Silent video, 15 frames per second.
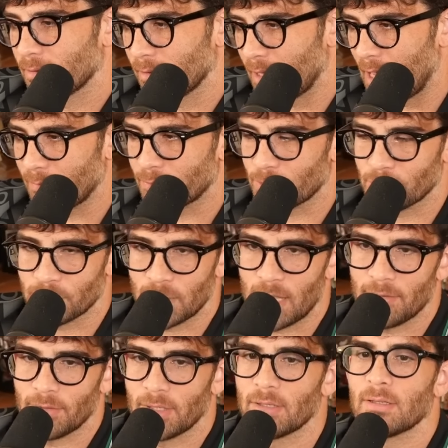After
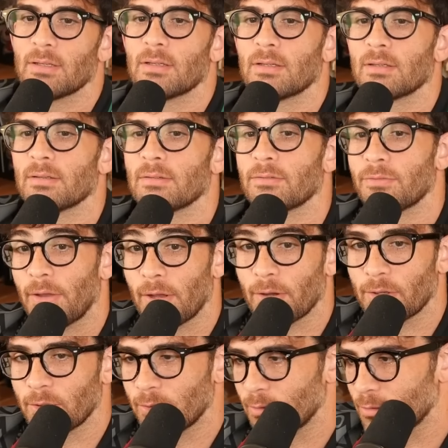saving
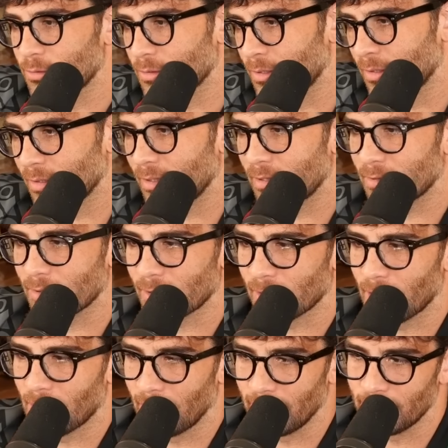fair use, Ethan
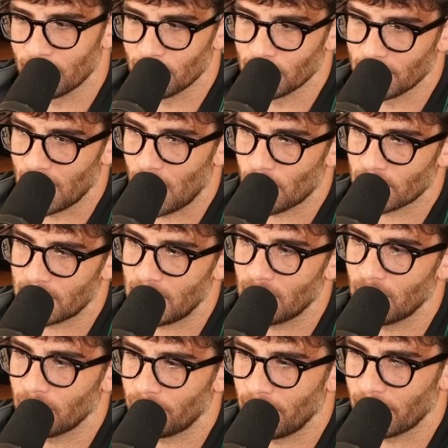Klein will now
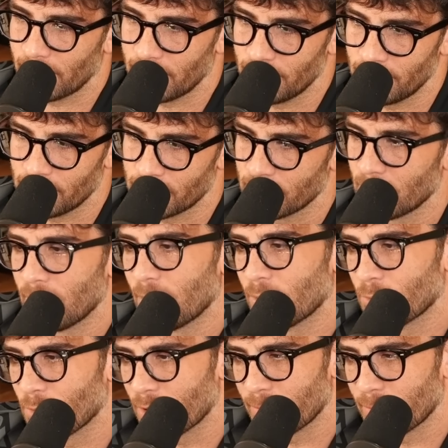kill fair use. One